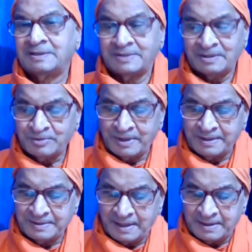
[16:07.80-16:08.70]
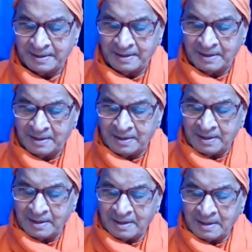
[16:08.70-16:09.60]
That is also a desire.
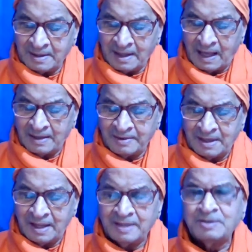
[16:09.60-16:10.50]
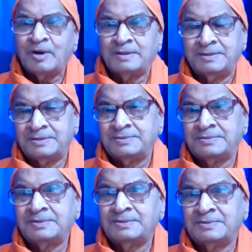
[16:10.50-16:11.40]
I will enjoy
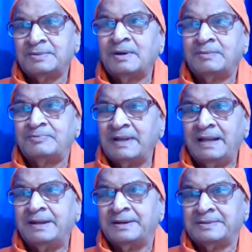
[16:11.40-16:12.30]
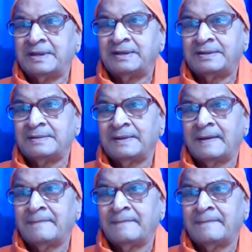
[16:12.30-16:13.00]
this. This is a feeling desire.